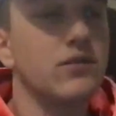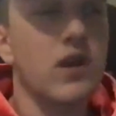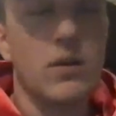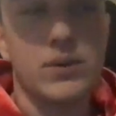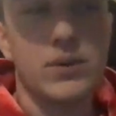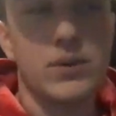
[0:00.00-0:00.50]

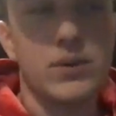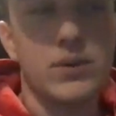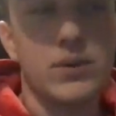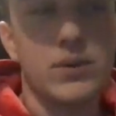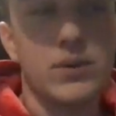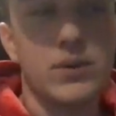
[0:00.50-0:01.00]
companies
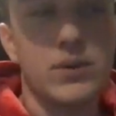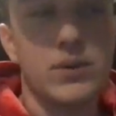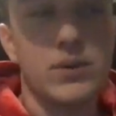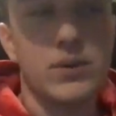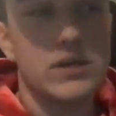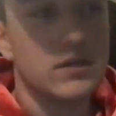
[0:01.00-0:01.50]

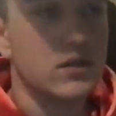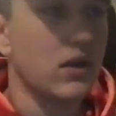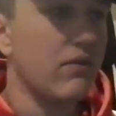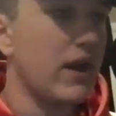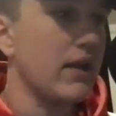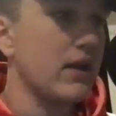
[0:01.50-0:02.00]
in
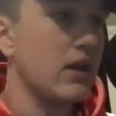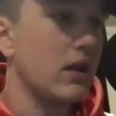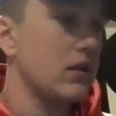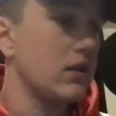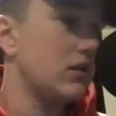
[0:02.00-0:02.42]
Silicon Valley.